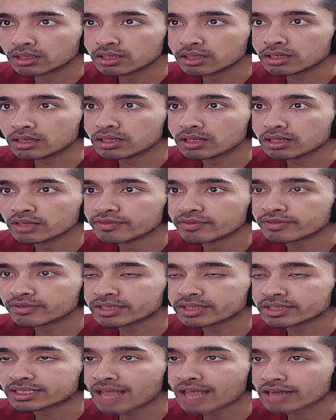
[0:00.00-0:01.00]
If
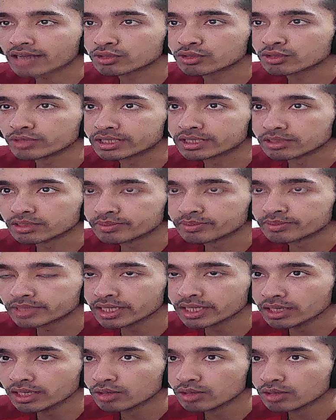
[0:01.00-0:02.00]
stack 2 is empty,
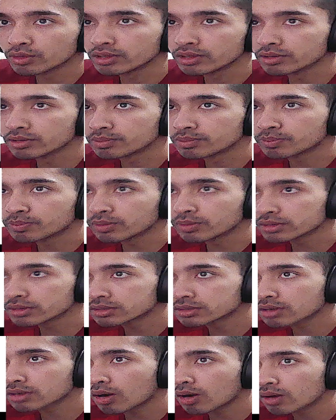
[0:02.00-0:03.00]
we will push
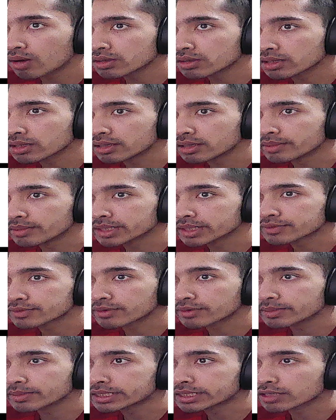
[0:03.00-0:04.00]
all the elements
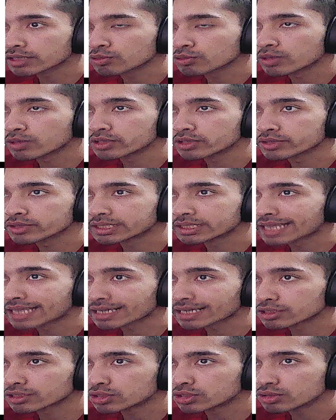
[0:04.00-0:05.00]
from stack 1 to stack
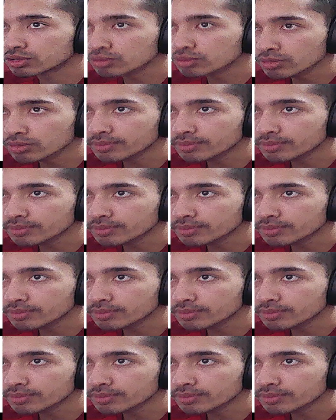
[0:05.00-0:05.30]
2.